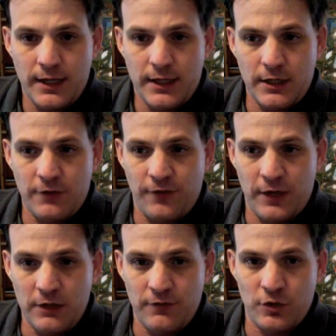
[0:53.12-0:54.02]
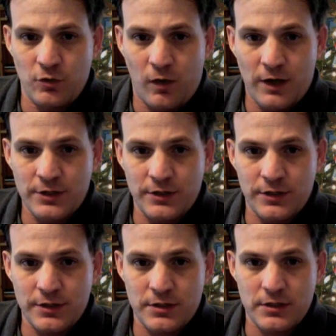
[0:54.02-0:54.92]
If any of you watching
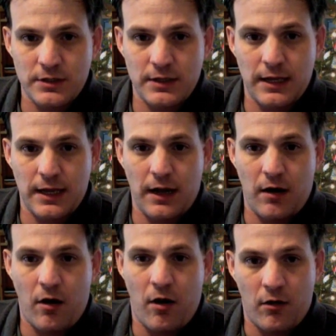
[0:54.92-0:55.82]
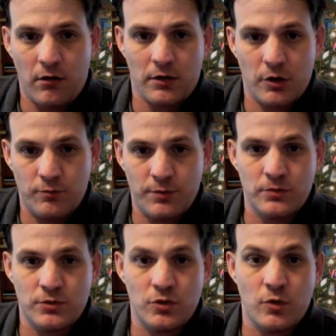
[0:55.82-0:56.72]
this are
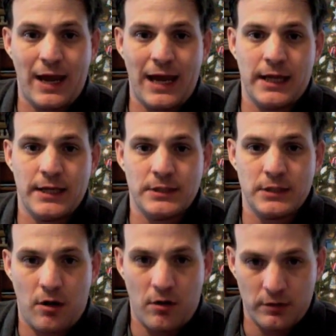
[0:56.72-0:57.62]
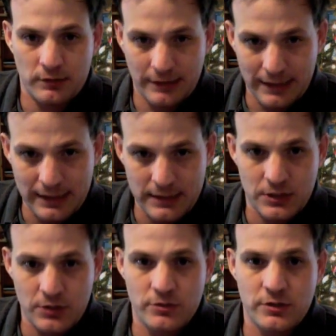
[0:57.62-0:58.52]
Ubuntu and are Linux
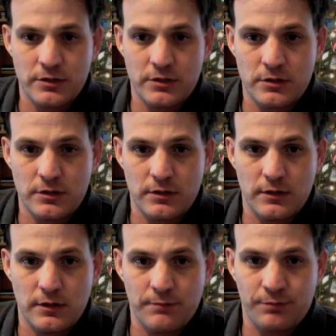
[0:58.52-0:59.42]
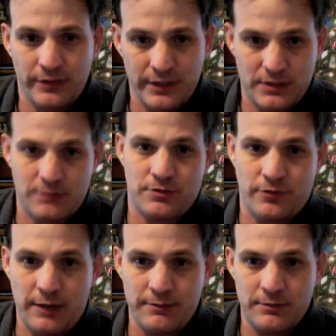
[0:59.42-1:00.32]
users, please
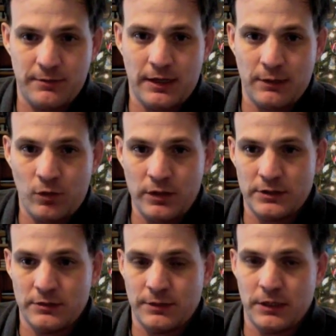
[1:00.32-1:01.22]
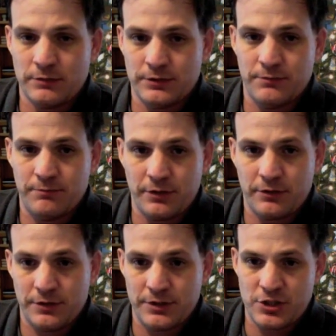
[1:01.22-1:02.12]
subscribe to me. I want to be able to
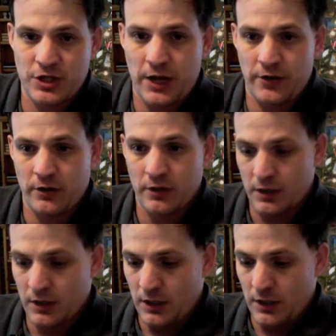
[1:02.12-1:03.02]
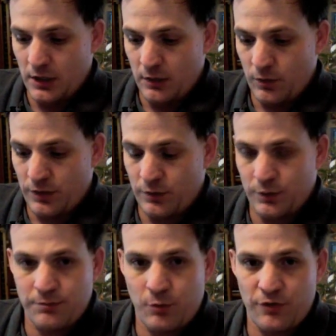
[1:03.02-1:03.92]
build this channel with with more